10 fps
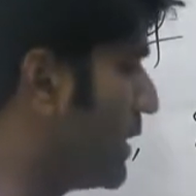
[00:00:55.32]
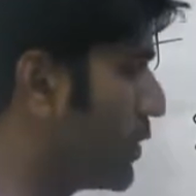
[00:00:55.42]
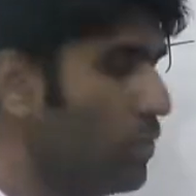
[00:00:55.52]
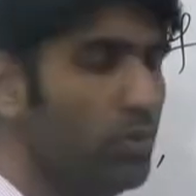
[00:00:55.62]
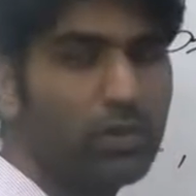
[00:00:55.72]

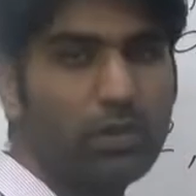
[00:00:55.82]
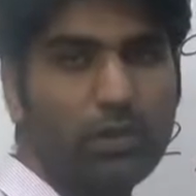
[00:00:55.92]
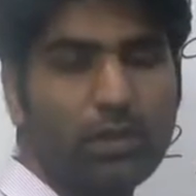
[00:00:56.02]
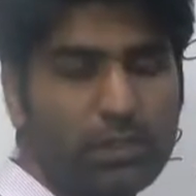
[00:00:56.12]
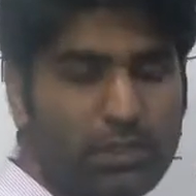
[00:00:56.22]
into
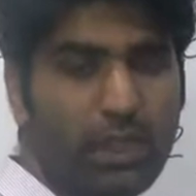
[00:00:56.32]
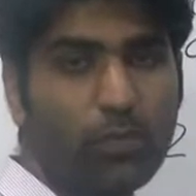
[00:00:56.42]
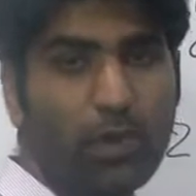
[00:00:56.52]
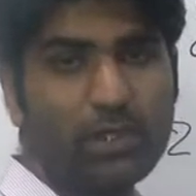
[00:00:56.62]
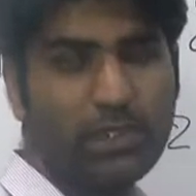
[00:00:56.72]

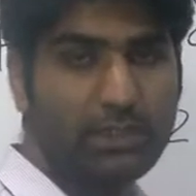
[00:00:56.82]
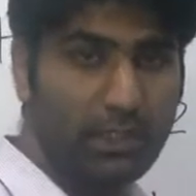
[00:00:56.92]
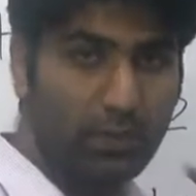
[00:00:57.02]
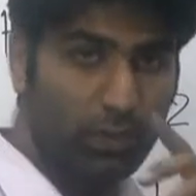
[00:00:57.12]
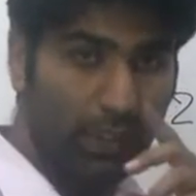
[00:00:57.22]
3.6
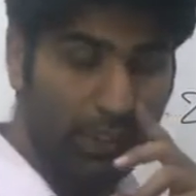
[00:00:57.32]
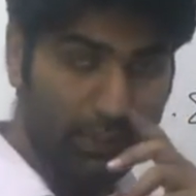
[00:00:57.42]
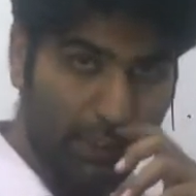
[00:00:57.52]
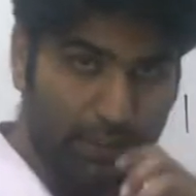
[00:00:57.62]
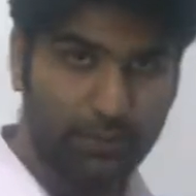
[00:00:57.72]
into
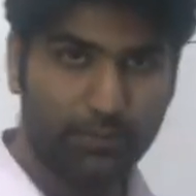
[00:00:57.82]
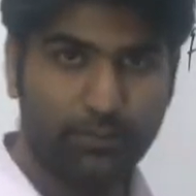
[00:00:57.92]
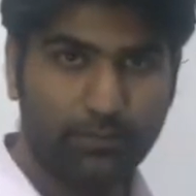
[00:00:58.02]
36.